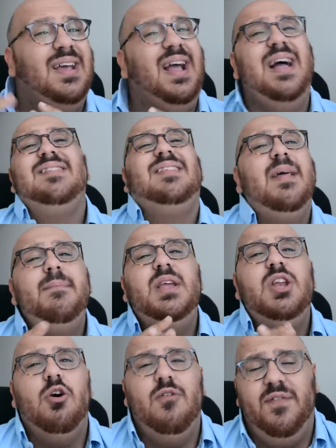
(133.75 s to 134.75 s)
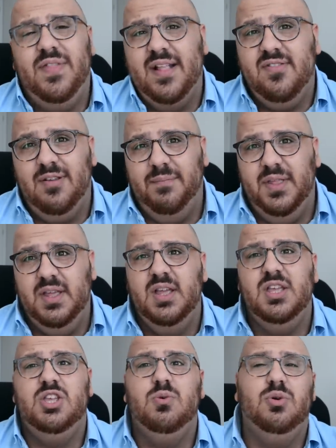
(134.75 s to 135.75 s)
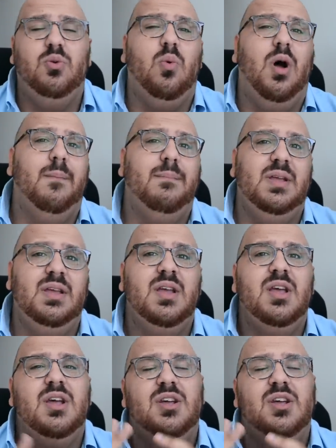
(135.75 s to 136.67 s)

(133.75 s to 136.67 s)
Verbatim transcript: Guys, let me know if that's something you would want me